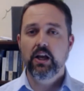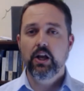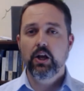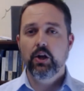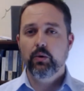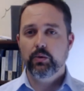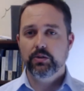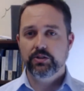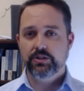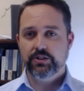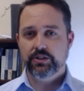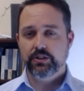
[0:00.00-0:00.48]

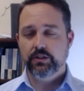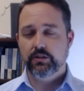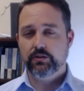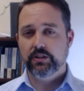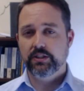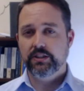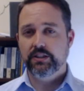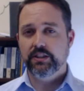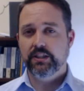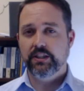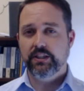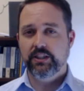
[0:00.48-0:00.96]
with
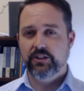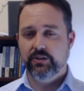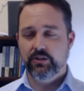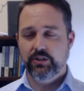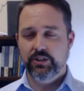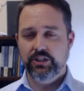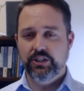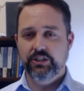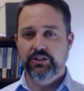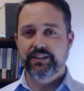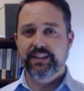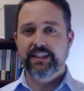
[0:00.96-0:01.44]
children you,
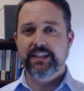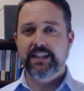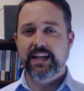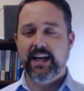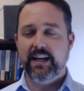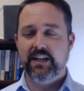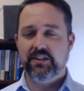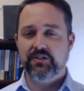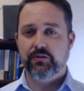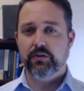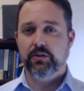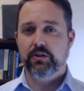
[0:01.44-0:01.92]
you need to
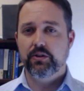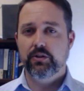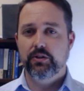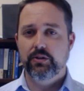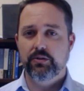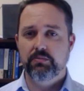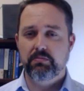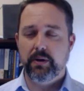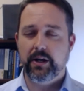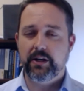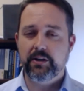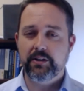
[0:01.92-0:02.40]
ask for the
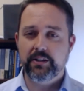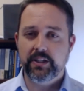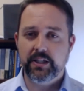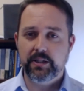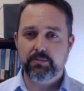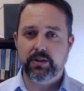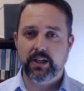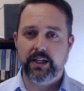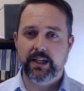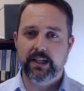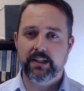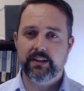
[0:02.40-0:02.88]
parenting
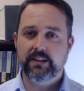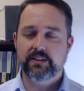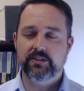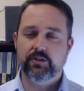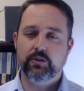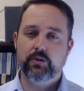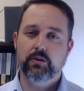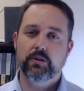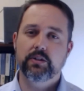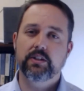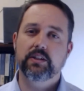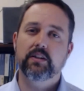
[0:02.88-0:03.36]
plan that's
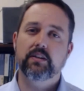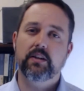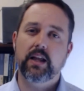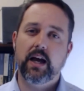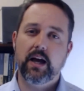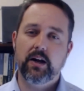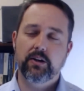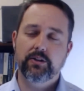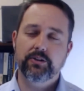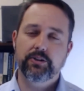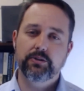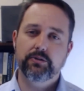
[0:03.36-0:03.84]
going to
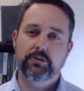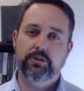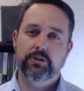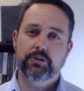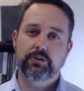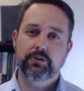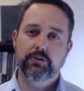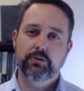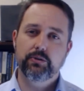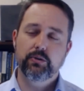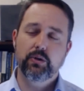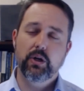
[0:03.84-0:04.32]
allow you
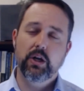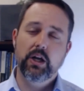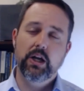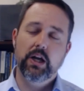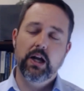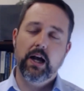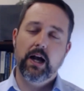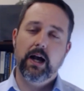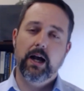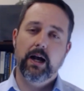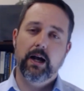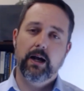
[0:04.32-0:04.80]
to
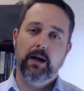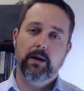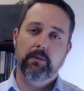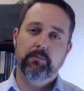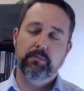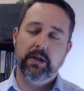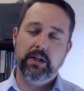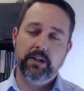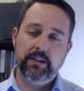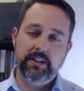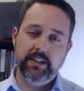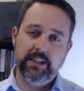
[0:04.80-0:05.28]
uh,
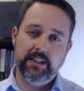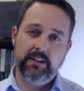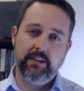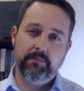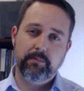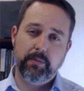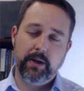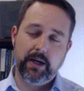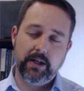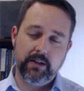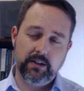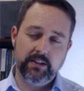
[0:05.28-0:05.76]
parent
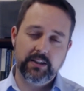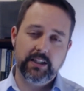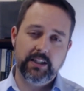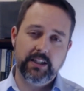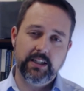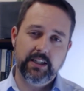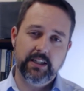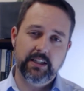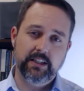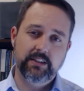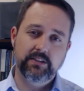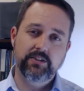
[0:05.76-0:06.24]
parent the
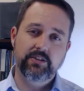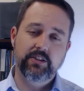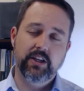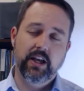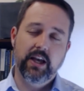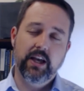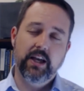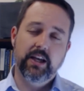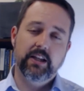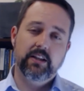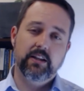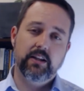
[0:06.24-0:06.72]
kids
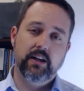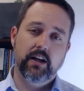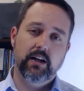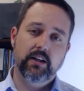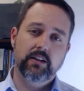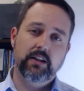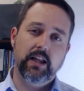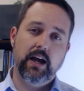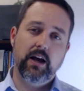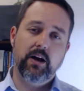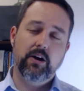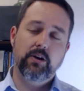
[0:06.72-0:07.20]

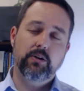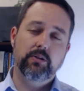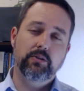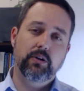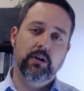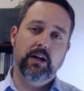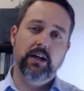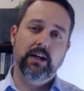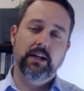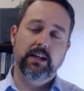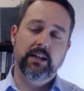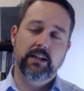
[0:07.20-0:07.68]

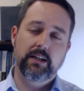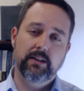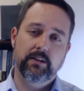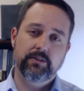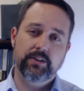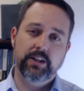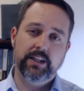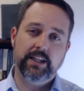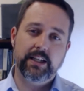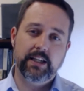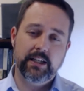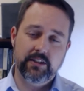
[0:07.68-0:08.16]
allow uh,
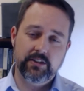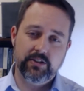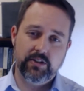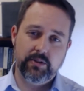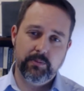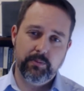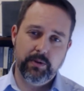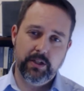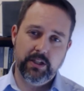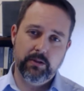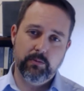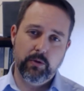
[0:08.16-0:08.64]
the kids to
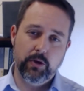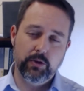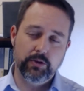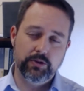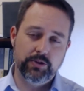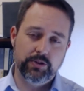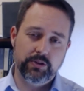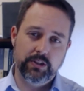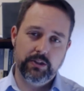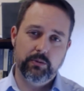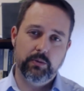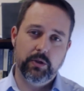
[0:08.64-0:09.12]
be
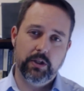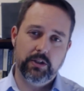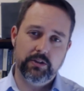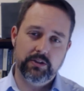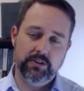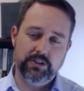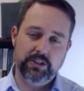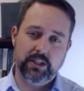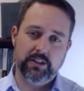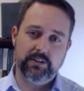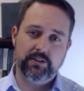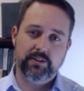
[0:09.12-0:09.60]
emotionally well
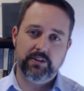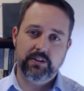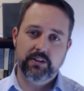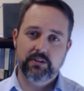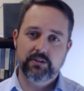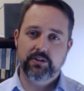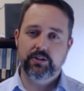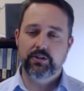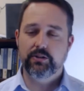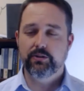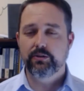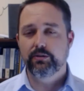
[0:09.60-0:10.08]

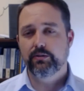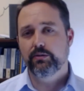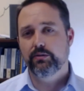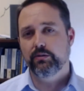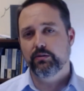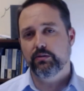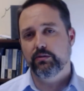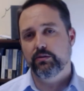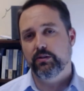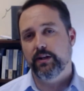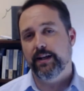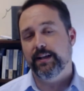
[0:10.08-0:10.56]
adjusted
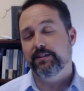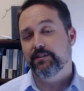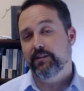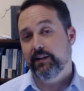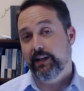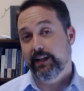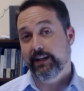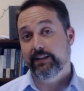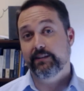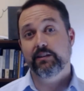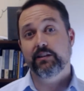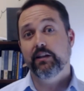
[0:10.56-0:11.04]
to as,
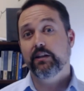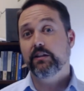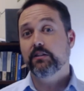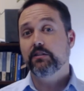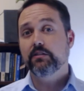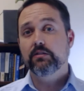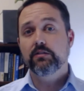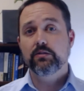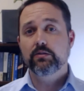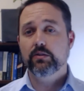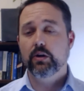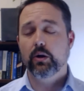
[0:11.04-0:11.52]
as they
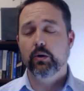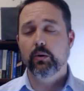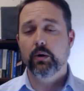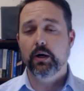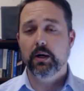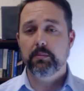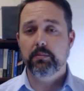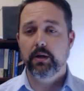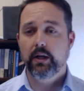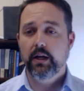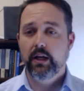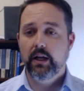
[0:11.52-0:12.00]
grow
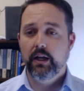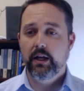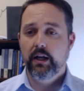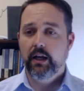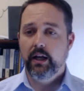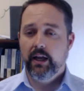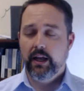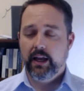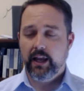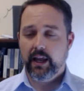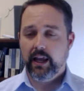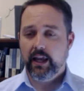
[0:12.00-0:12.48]
up
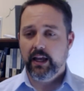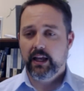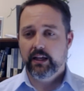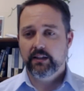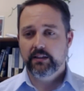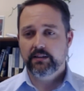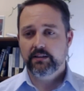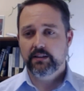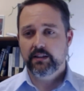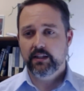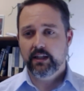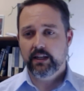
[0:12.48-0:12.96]

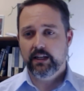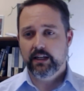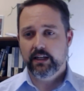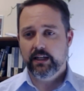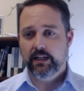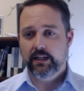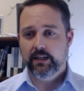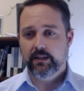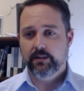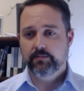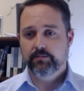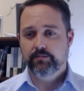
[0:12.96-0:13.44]
and
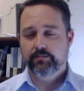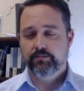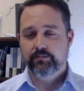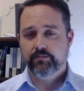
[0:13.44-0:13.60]
um,